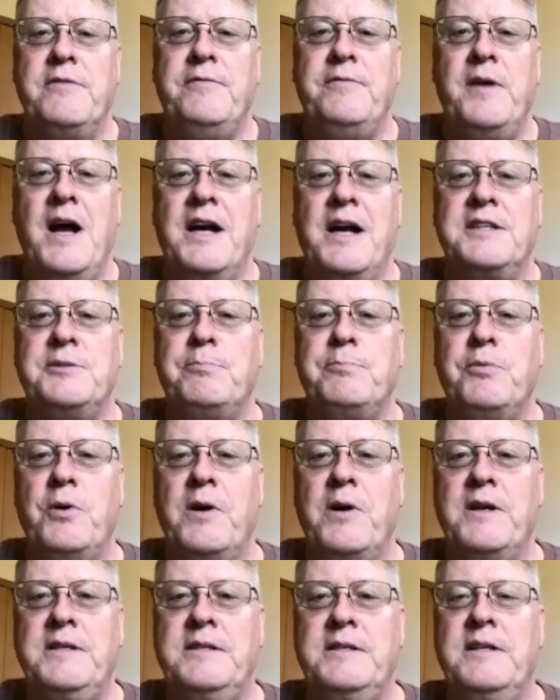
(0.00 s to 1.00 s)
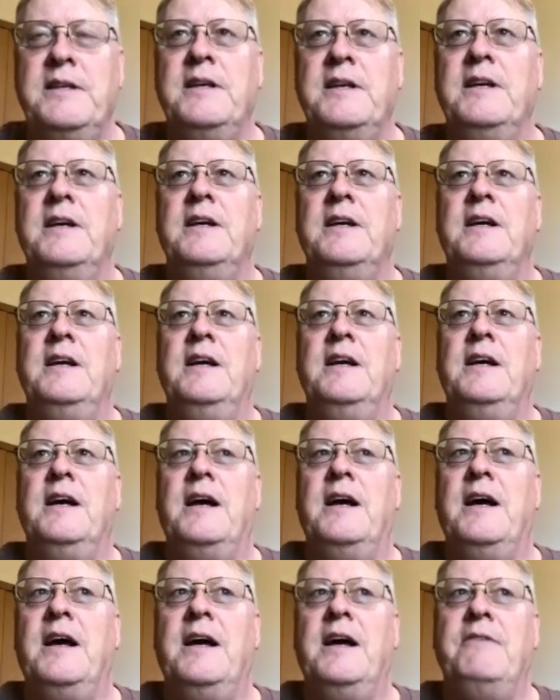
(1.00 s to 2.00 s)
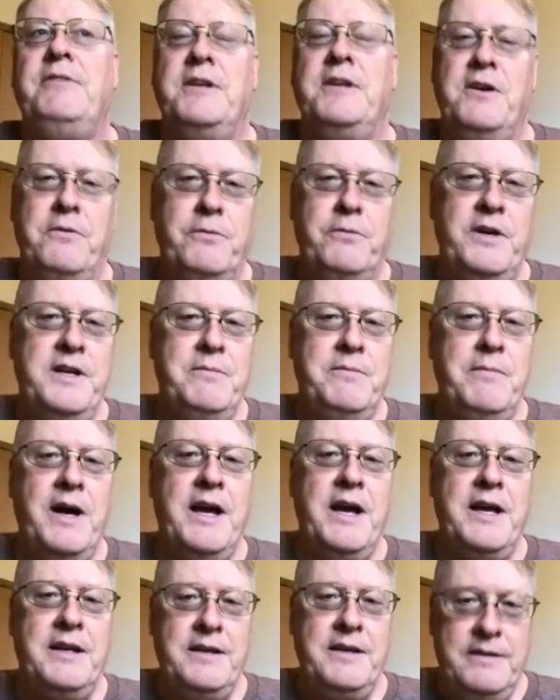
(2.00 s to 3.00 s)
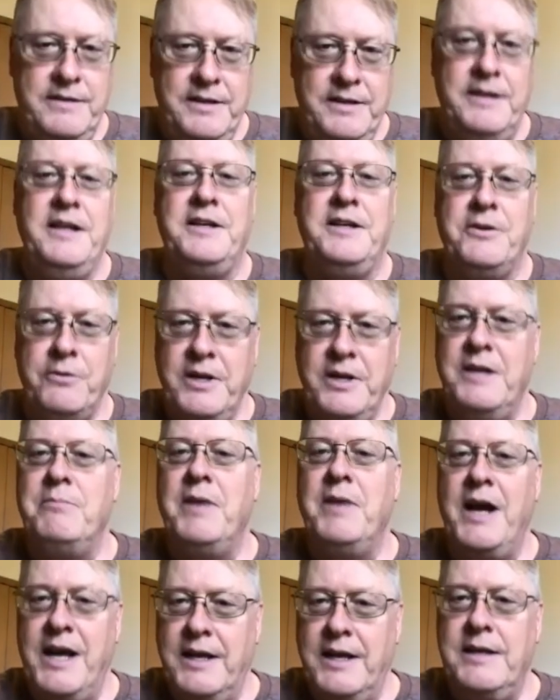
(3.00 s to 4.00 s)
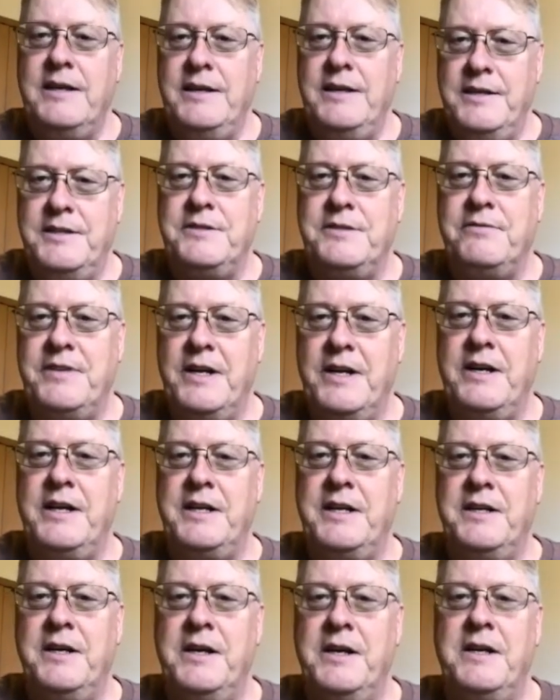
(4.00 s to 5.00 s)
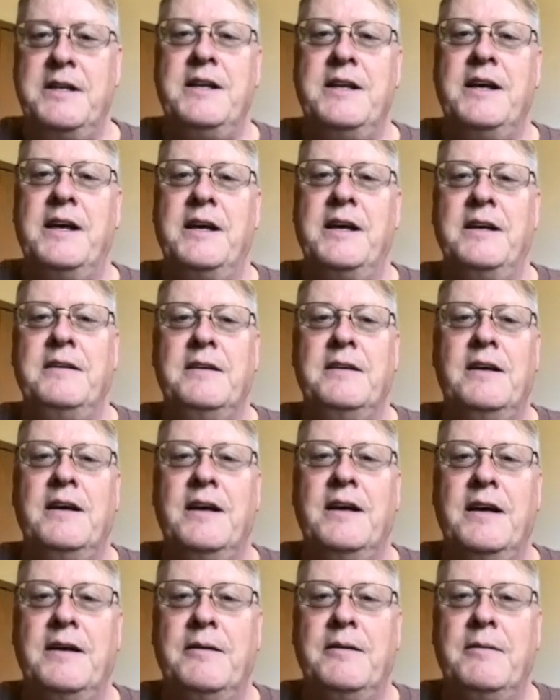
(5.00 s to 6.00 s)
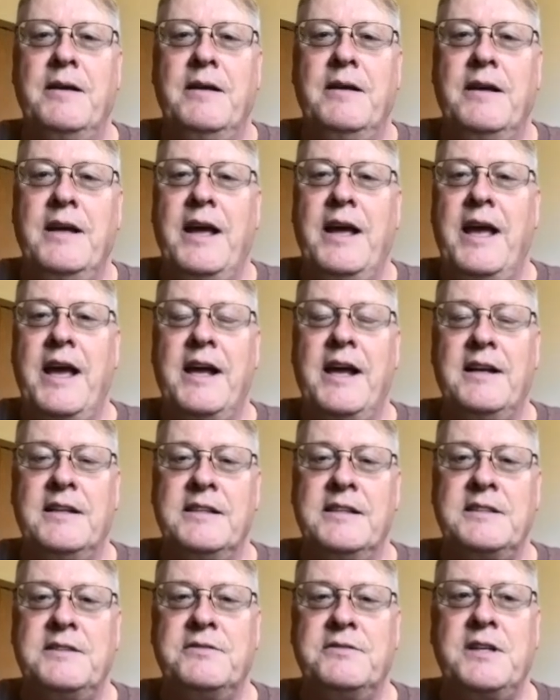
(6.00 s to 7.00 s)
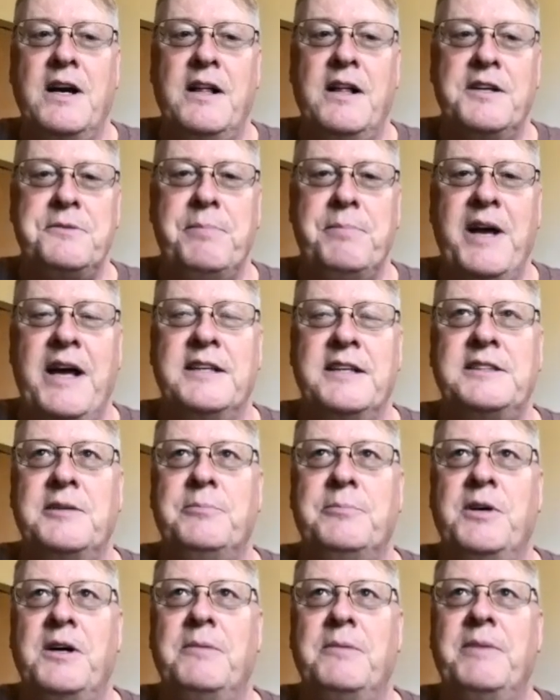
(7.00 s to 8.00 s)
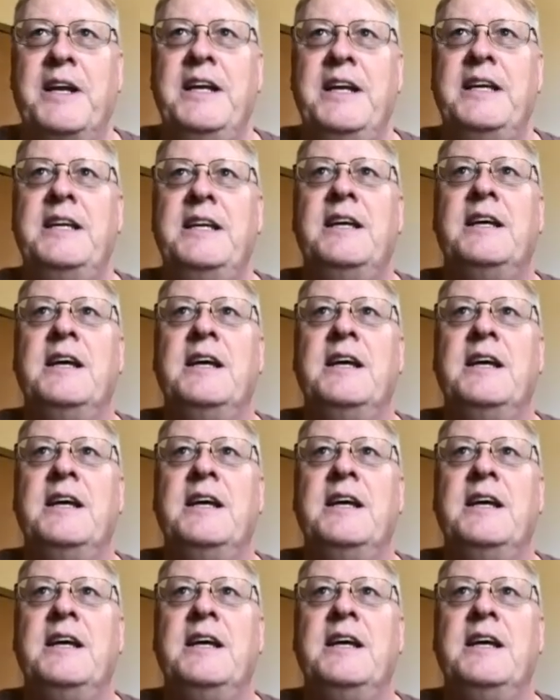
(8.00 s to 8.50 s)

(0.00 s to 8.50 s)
Fox Sports. If you don't read Mike, you need to read Mike. He's a very good analyst of college basketball, but he